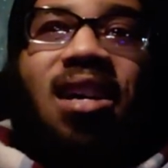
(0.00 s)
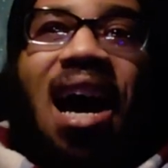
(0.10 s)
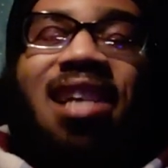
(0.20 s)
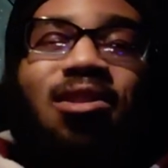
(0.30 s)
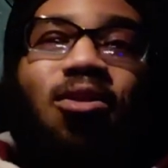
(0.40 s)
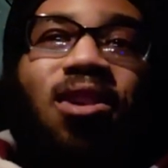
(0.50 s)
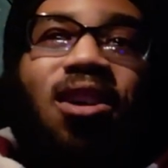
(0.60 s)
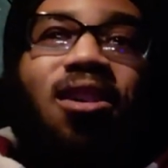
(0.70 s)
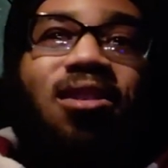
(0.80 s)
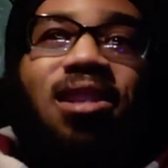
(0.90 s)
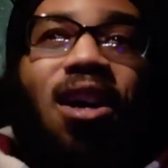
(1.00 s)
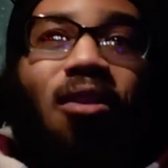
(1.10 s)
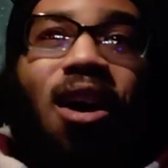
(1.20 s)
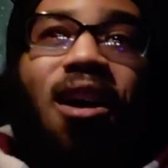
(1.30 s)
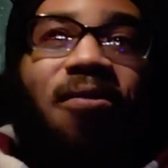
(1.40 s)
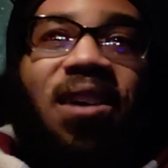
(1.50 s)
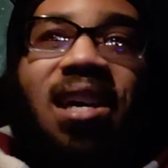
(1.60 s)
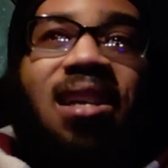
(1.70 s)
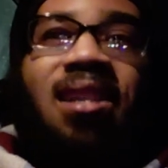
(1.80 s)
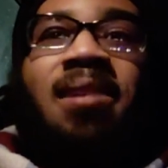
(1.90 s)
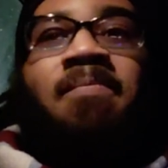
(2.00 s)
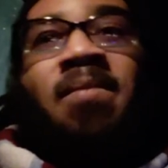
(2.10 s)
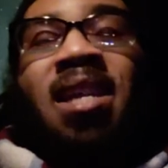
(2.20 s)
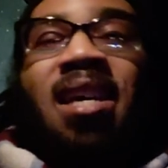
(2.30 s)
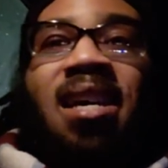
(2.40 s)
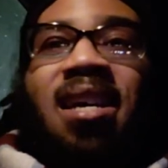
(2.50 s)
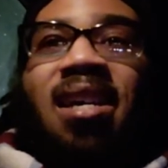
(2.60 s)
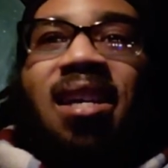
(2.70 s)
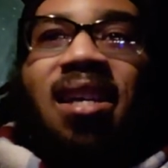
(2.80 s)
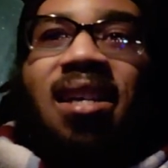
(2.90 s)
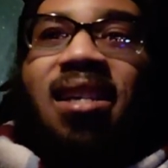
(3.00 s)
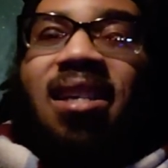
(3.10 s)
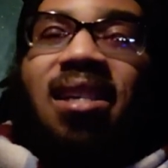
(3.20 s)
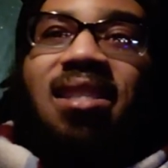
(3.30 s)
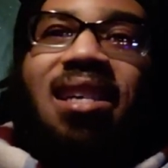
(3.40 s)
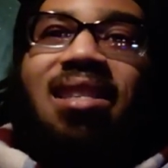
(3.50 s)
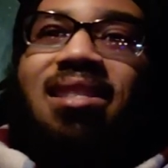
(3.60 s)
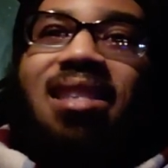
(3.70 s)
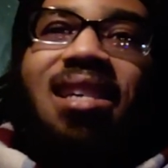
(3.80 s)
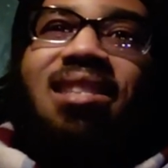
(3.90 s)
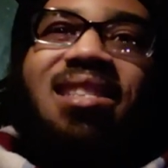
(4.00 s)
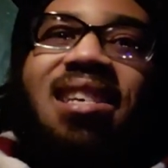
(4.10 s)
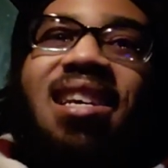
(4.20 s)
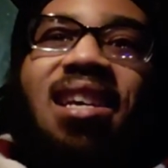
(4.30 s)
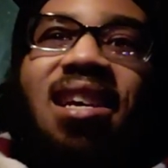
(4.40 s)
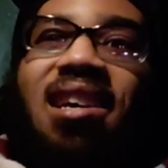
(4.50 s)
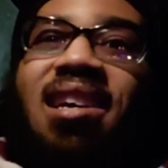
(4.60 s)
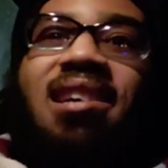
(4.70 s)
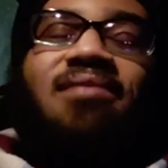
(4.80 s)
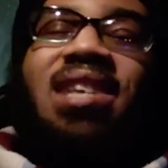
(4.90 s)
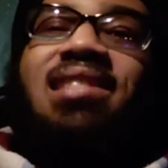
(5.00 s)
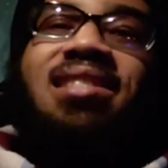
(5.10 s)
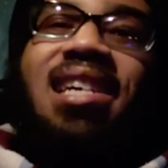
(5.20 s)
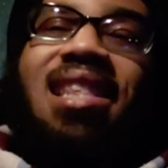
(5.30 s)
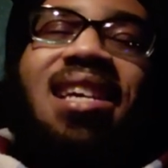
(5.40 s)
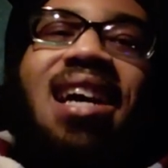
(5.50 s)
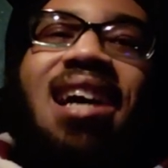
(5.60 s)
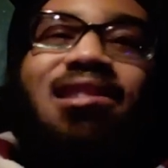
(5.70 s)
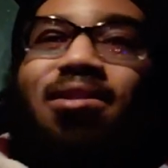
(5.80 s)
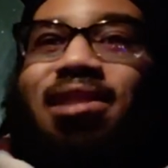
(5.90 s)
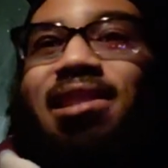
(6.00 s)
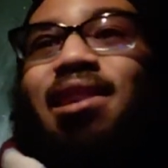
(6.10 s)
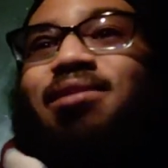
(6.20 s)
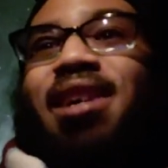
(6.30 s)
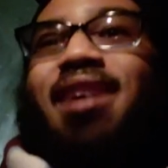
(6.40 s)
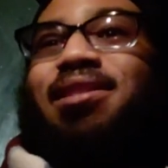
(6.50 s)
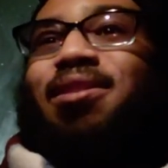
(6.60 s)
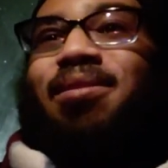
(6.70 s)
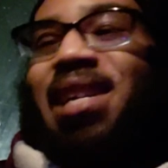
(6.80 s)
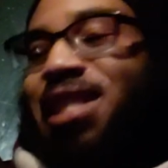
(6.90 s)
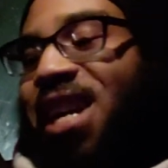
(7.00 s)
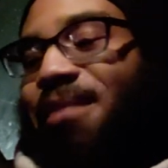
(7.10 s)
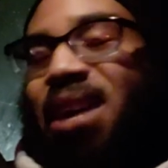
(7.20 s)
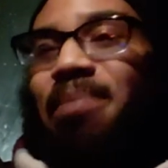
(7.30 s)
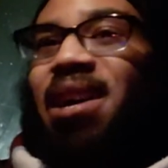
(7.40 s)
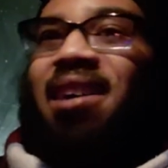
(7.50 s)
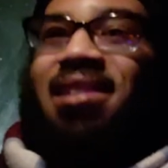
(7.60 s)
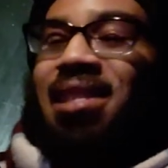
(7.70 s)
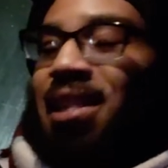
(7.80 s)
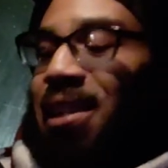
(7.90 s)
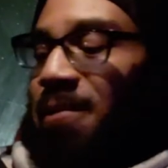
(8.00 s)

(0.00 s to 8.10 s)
high school girls go off, and it's like, if they look like they're in high school, just don't talk to them. That's kind of my policy.